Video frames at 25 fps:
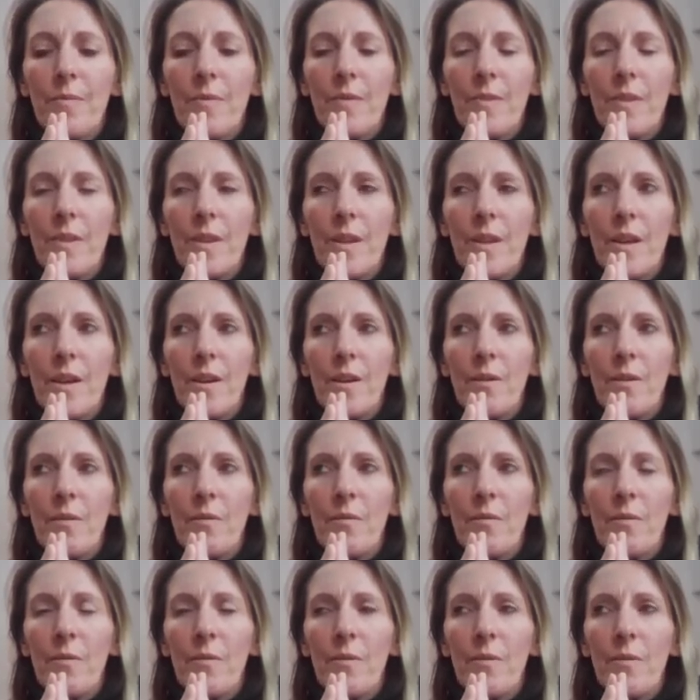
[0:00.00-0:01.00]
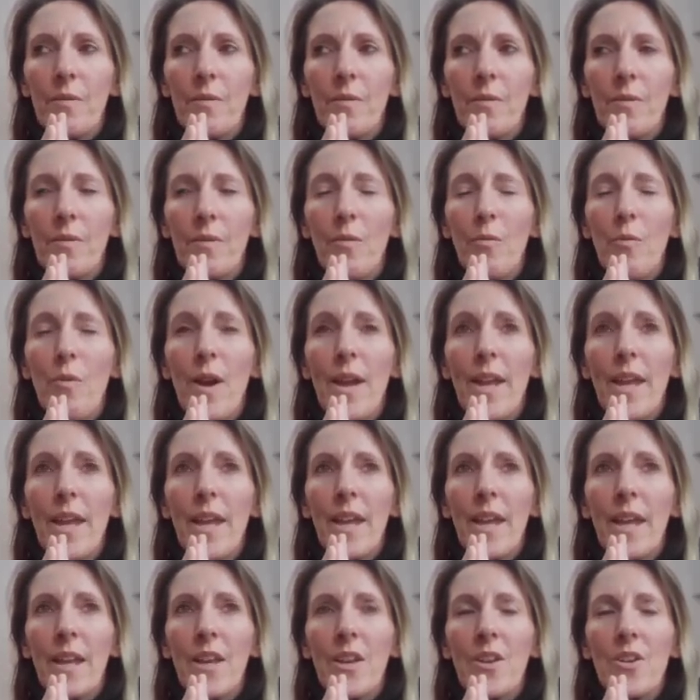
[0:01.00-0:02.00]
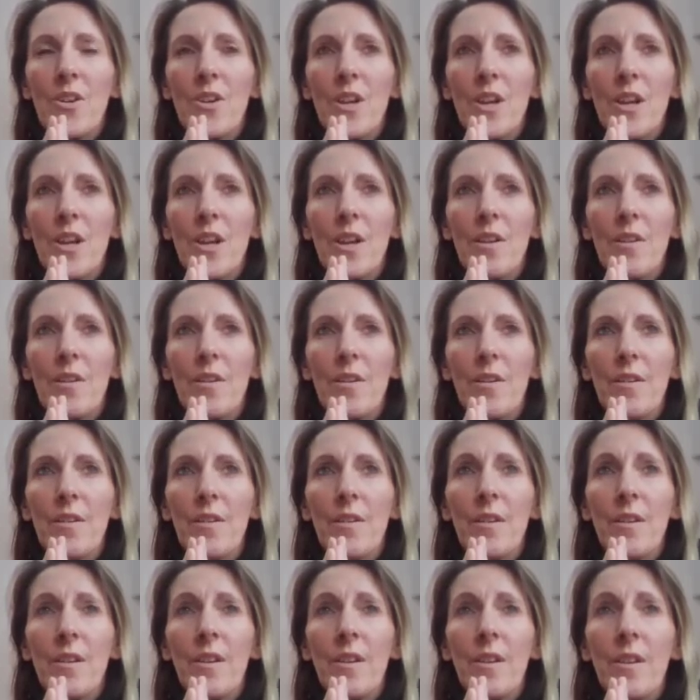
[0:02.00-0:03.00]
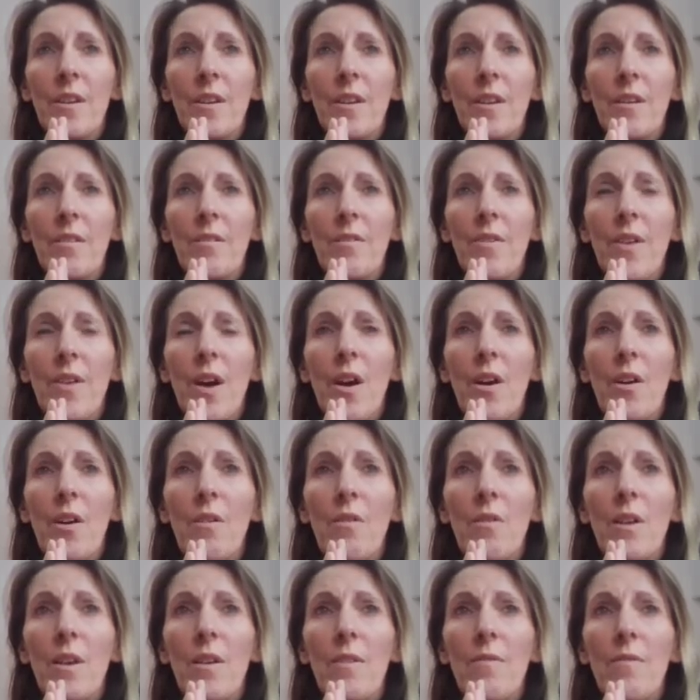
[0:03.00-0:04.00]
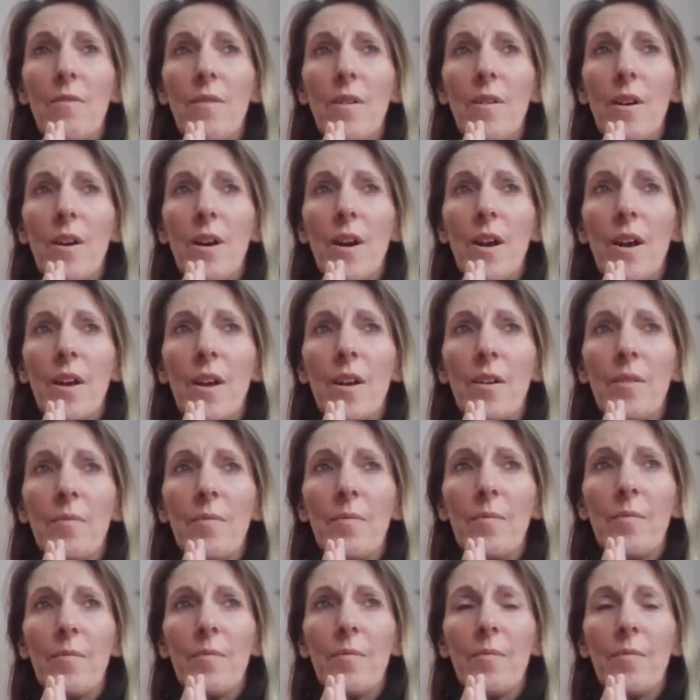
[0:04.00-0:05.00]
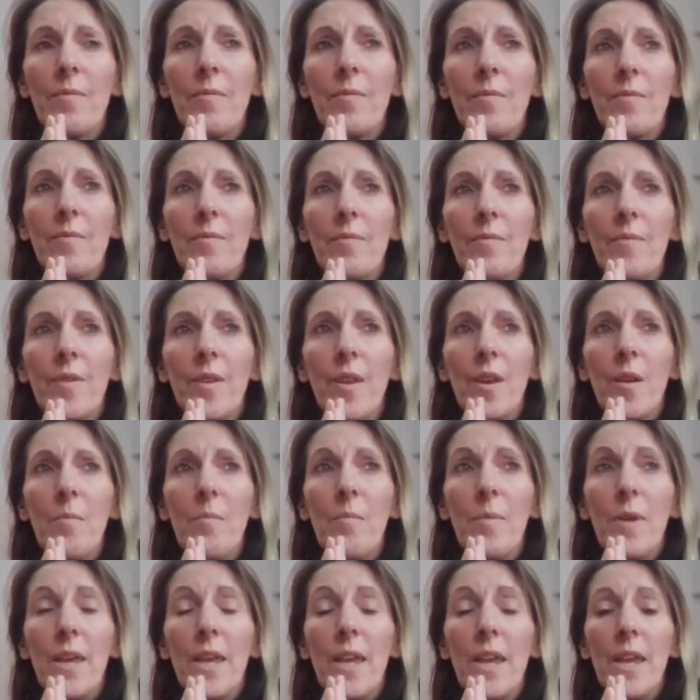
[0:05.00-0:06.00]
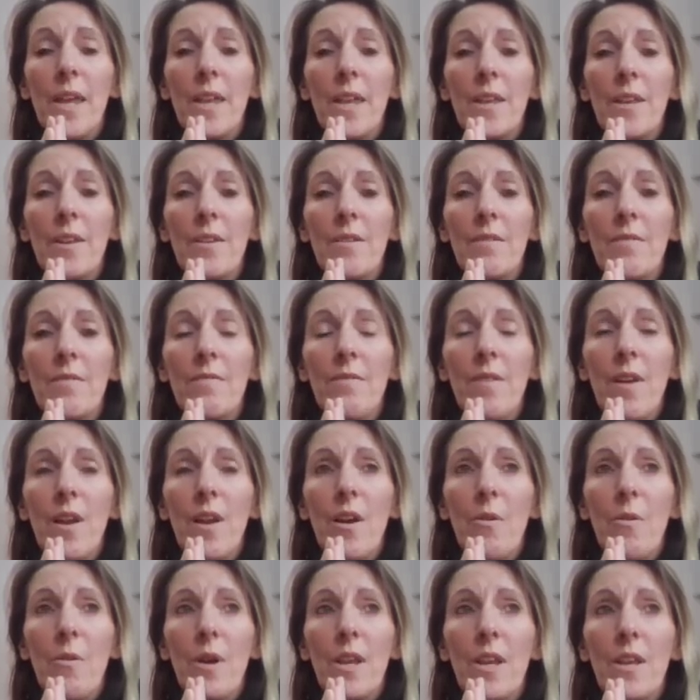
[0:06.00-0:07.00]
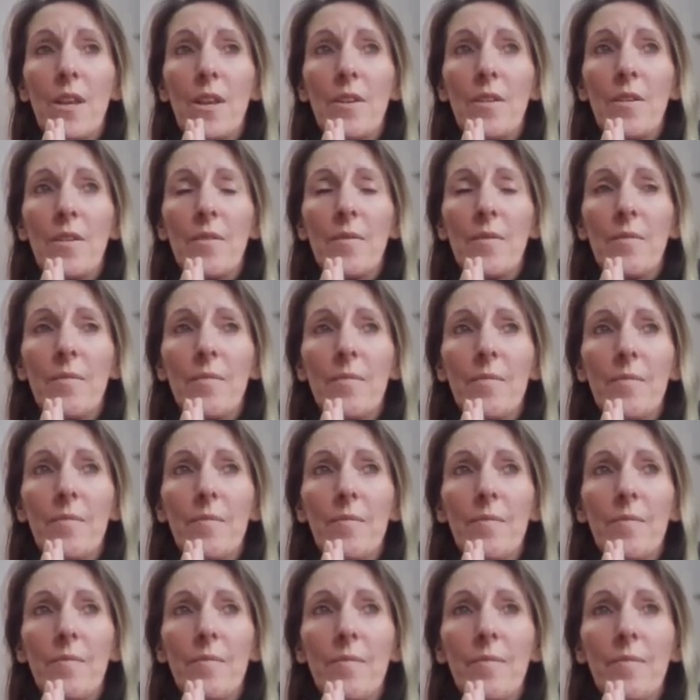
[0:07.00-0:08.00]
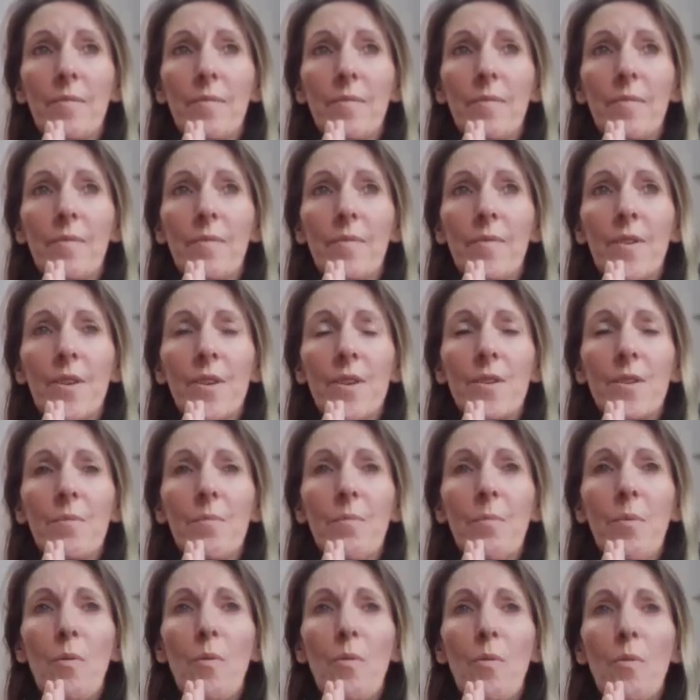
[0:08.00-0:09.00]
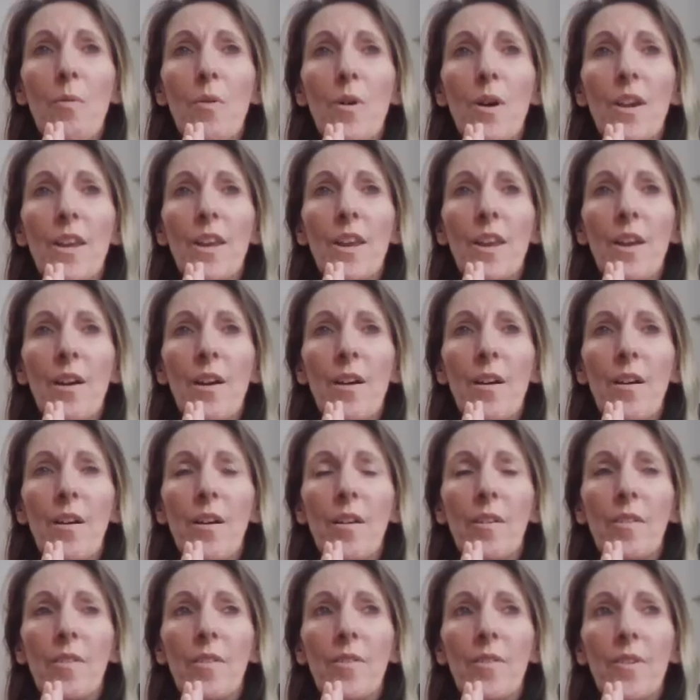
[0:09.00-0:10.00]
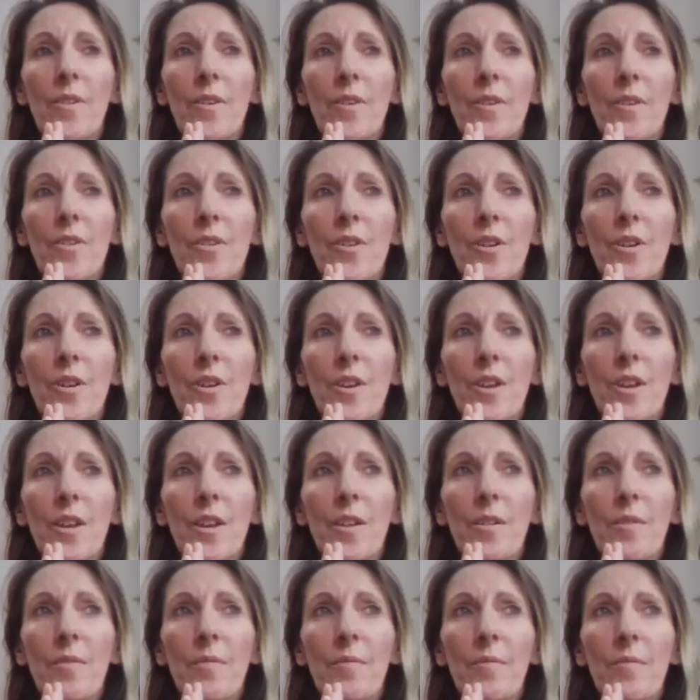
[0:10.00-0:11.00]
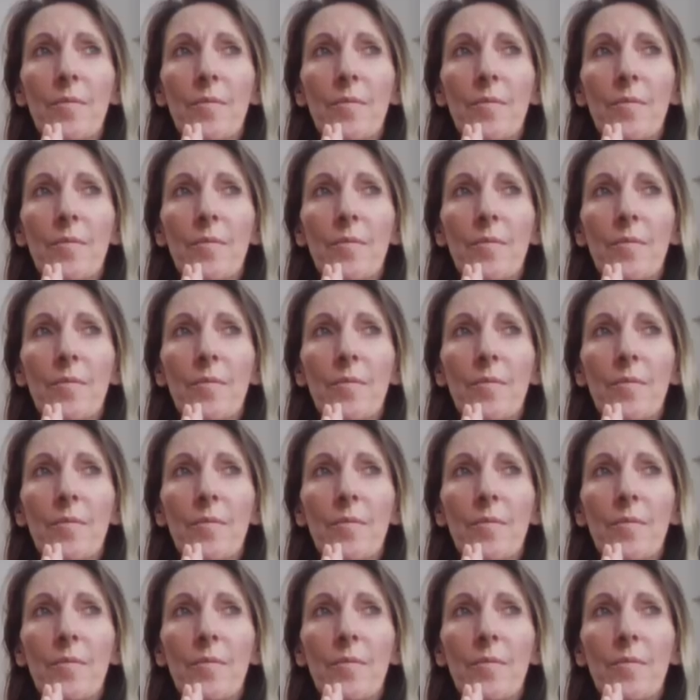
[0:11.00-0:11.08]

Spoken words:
And now the Reiki energy of the Holy Fire can begin to flow in to support and enhance this journey.